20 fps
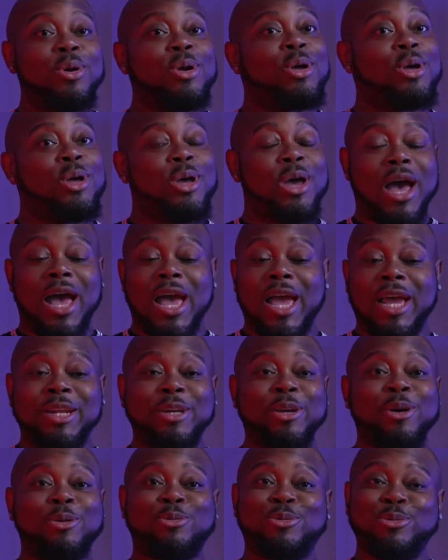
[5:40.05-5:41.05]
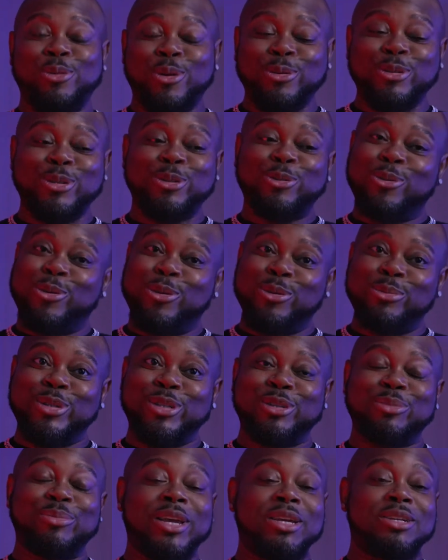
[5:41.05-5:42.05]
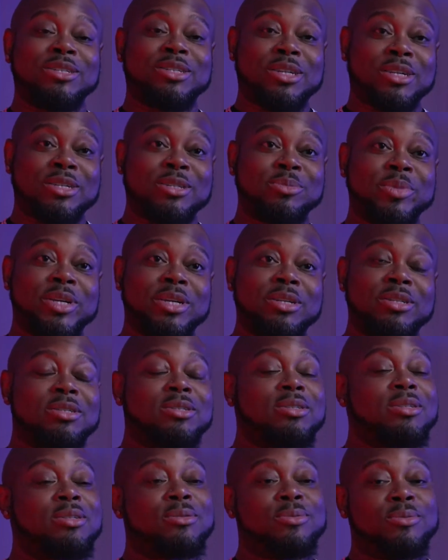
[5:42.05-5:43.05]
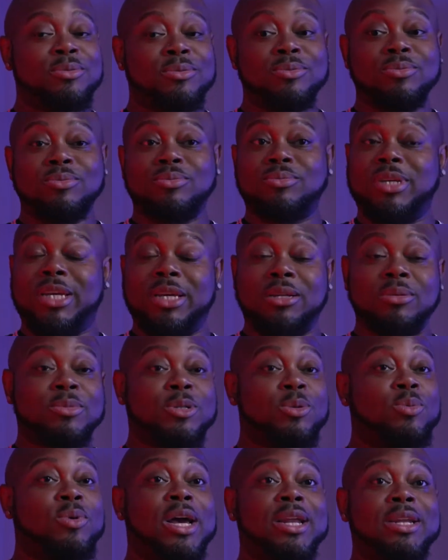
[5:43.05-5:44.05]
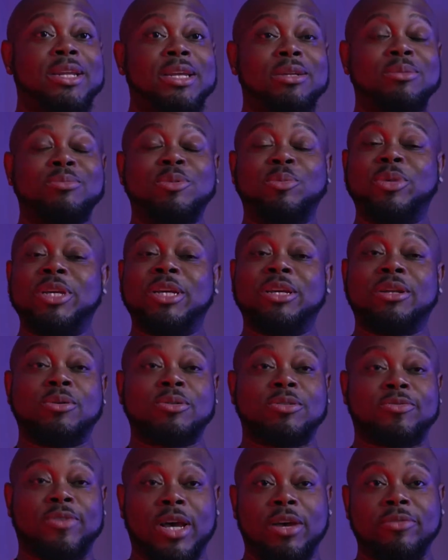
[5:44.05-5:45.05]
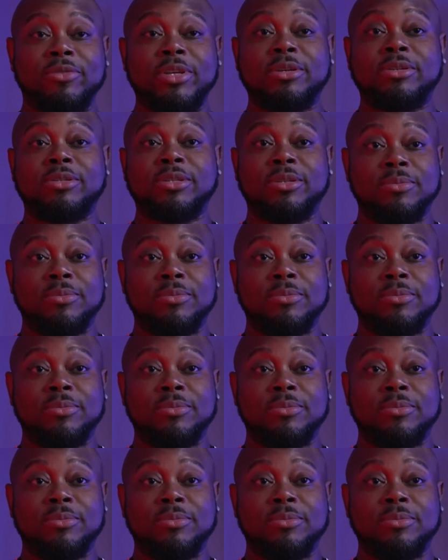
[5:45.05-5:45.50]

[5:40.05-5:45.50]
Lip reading: So I had to go through those storms to make adjustments to get them to where I need them to be in those 5 years.